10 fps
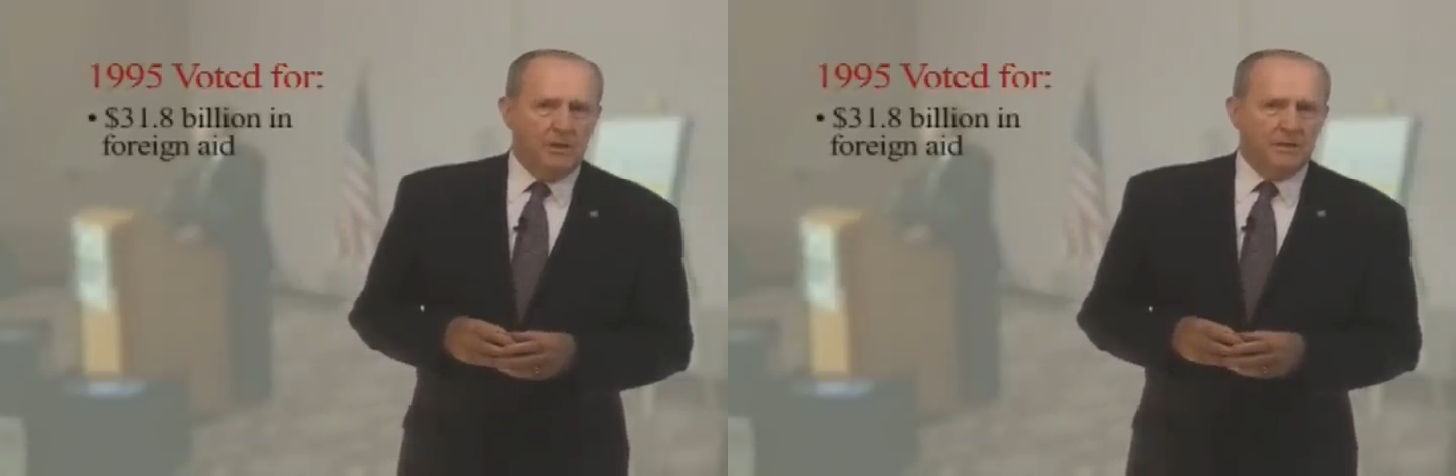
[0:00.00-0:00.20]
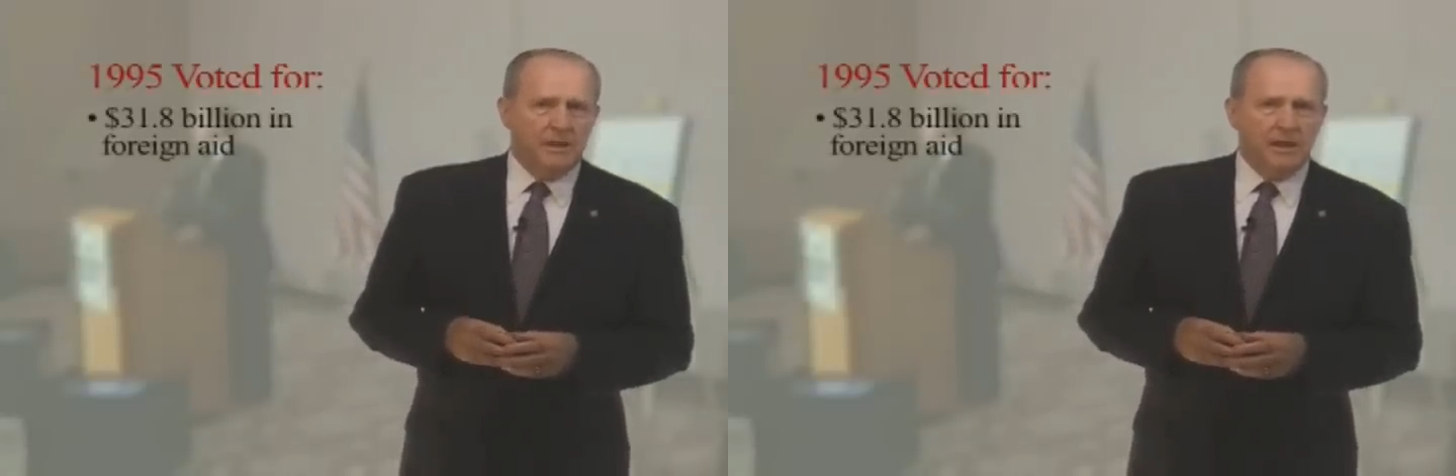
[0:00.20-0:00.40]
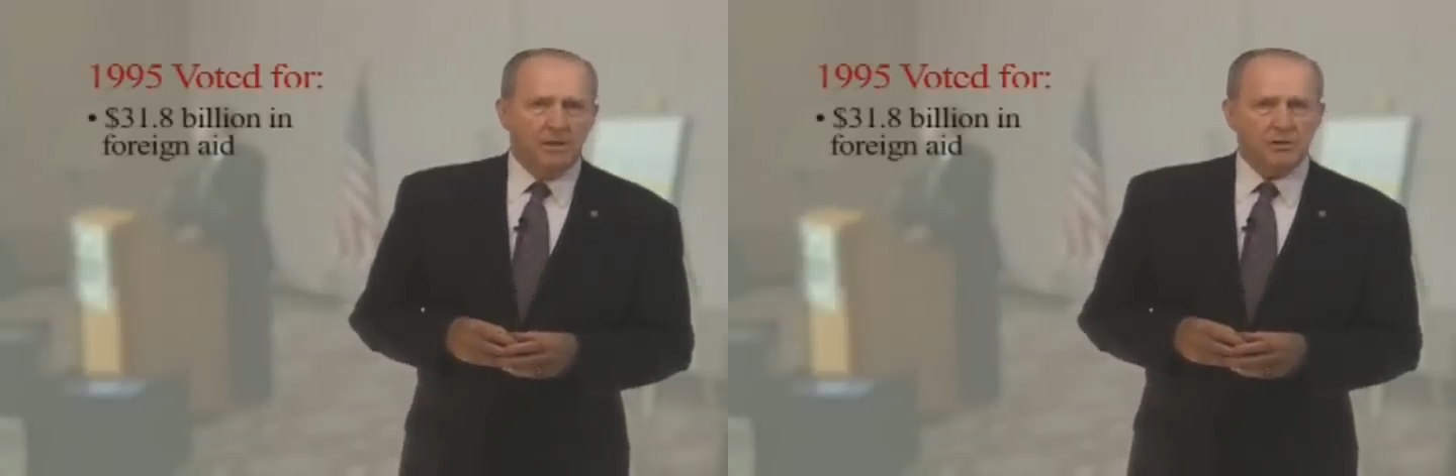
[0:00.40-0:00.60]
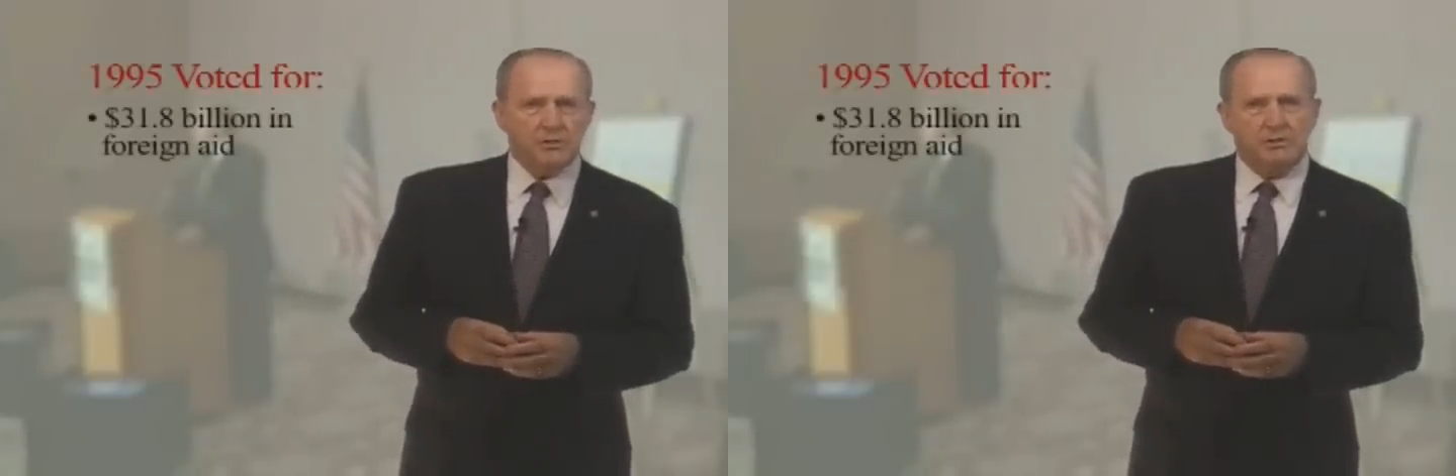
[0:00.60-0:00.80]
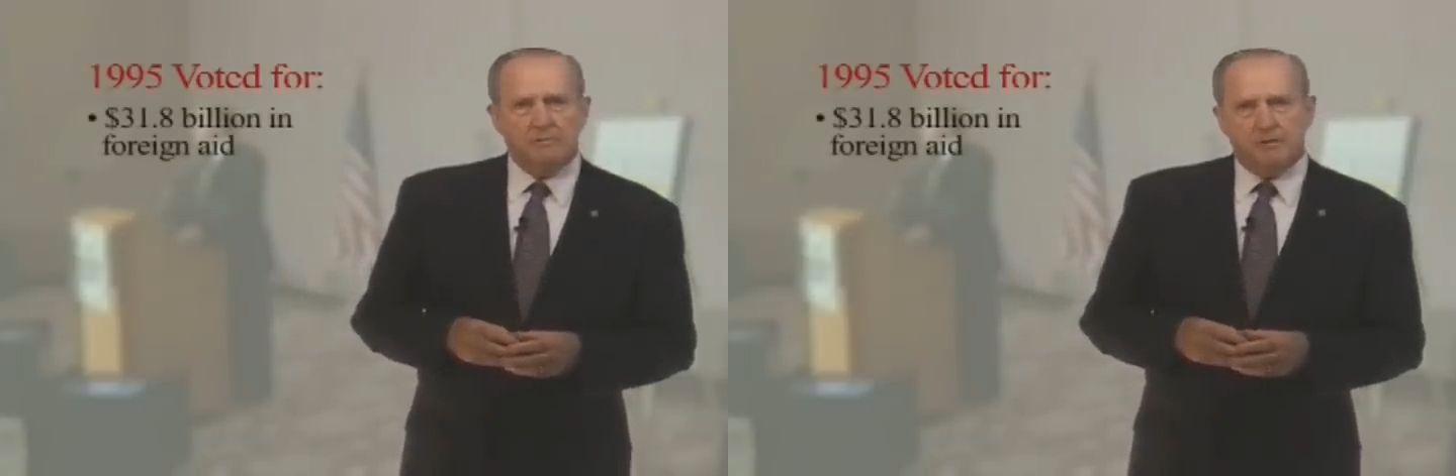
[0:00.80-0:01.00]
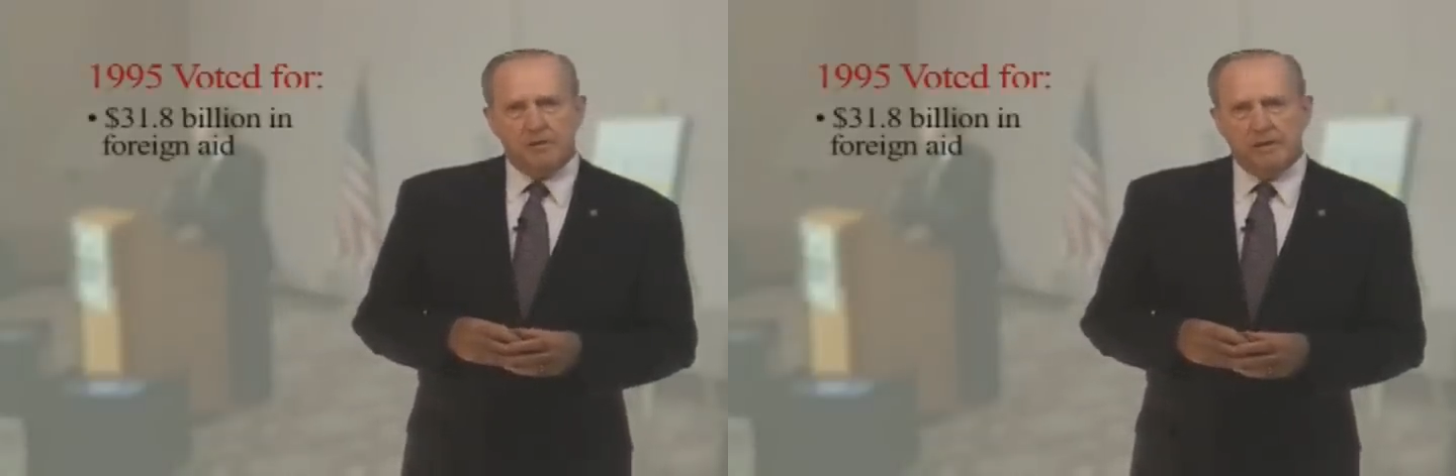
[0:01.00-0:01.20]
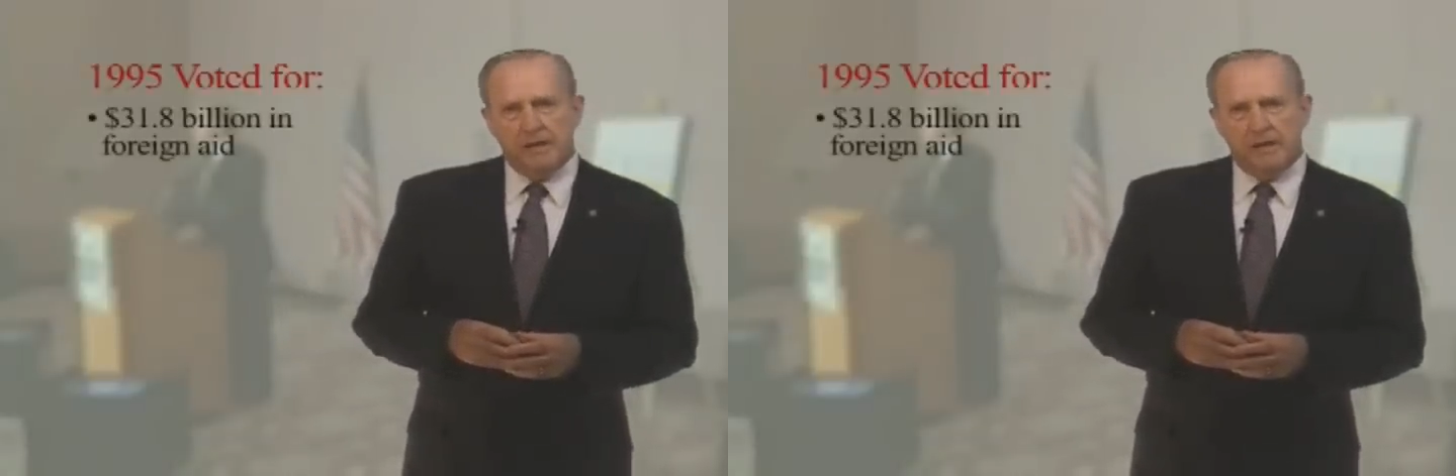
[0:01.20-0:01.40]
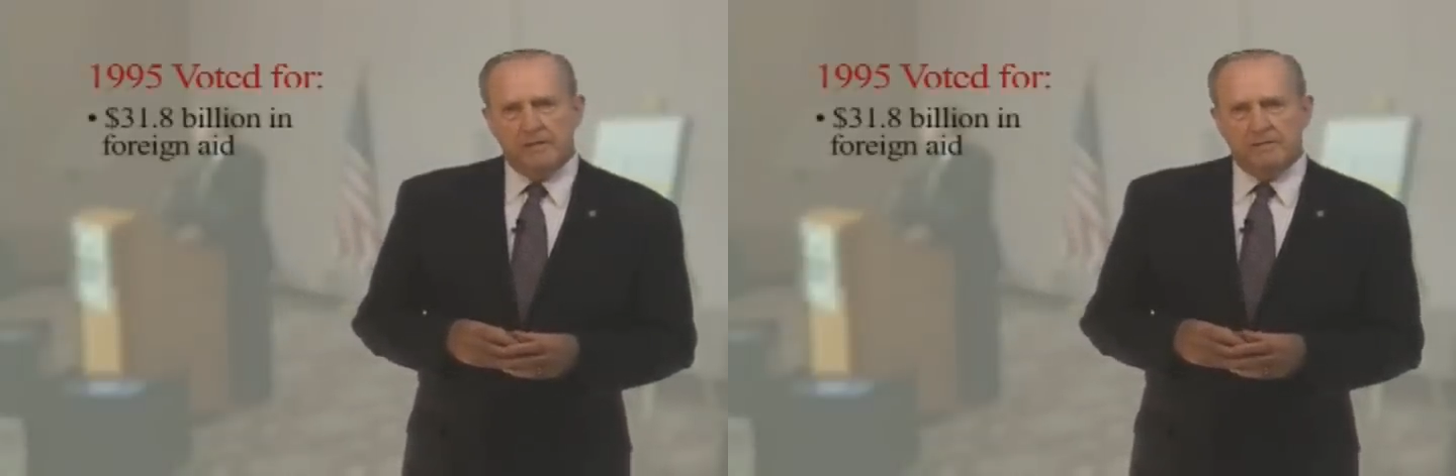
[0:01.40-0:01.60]
eight billion dollars in
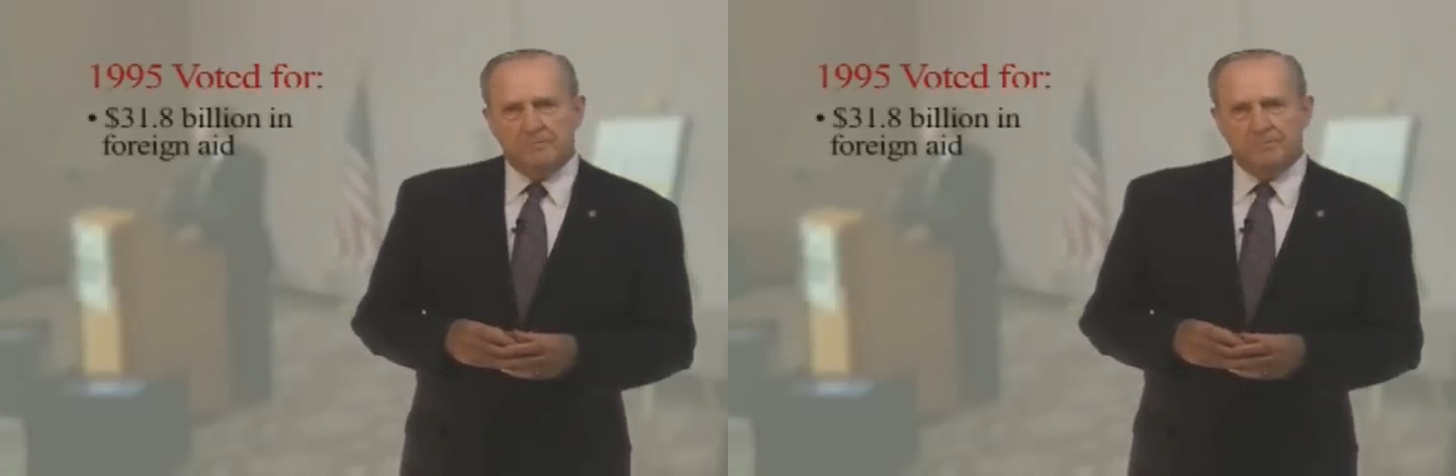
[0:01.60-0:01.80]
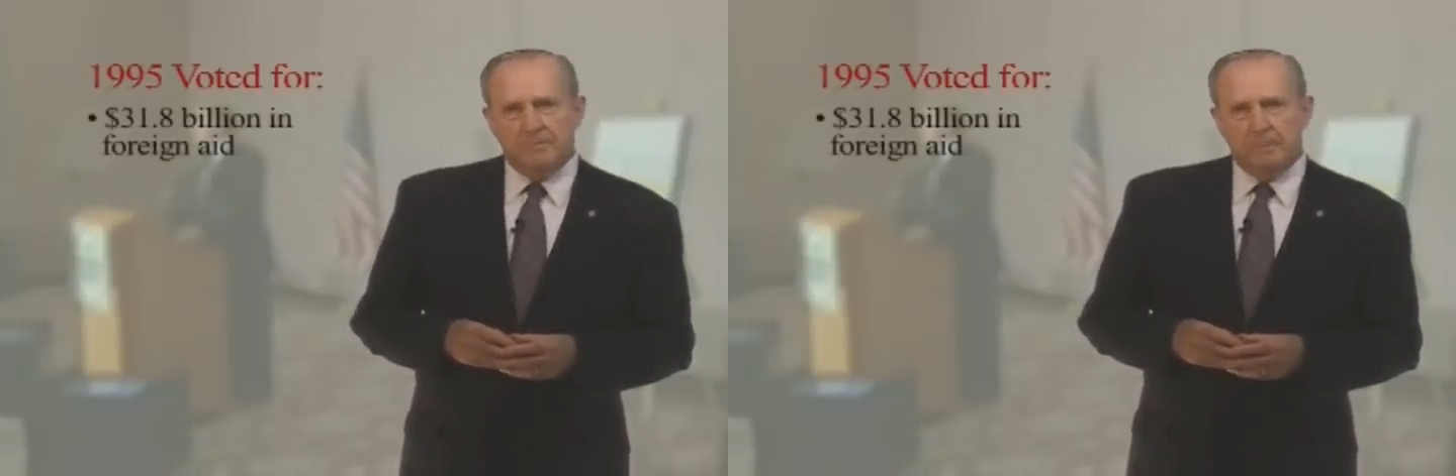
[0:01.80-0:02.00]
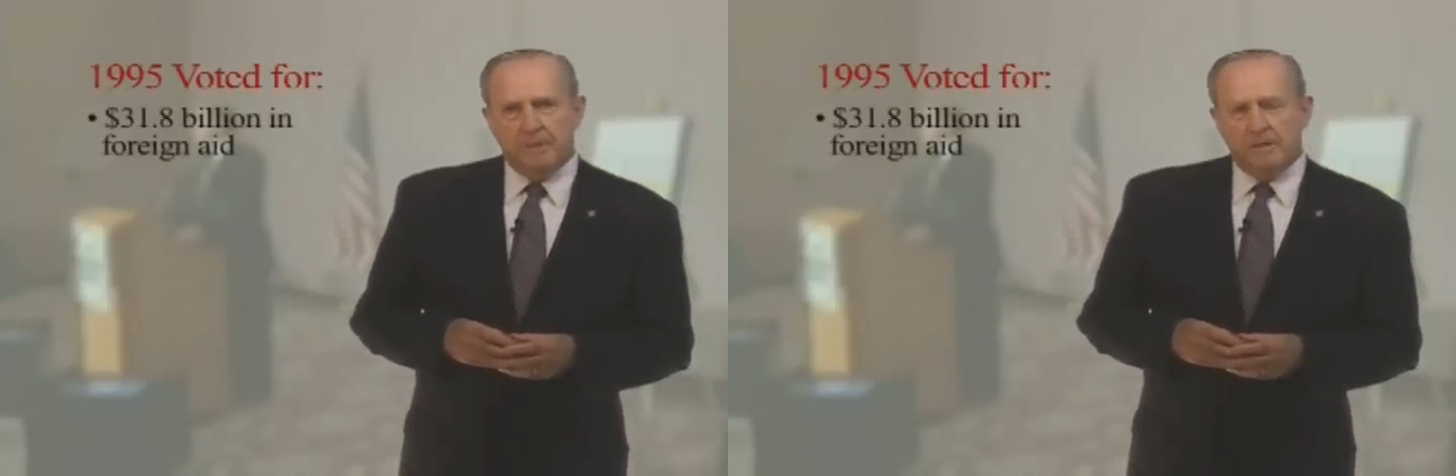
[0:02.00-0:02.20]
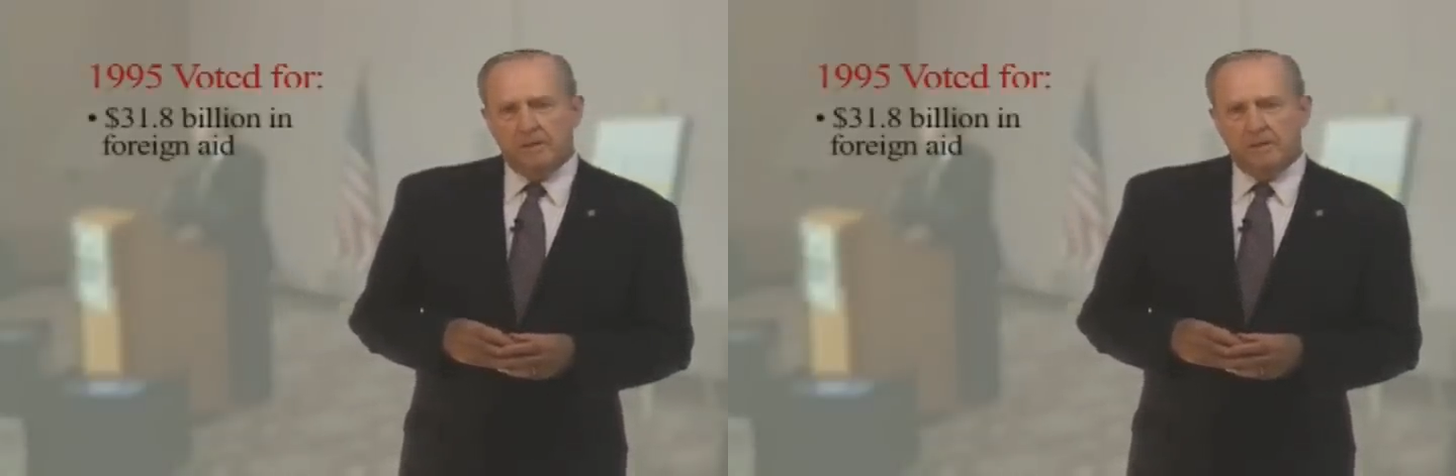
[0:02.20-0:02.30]
foreign aid,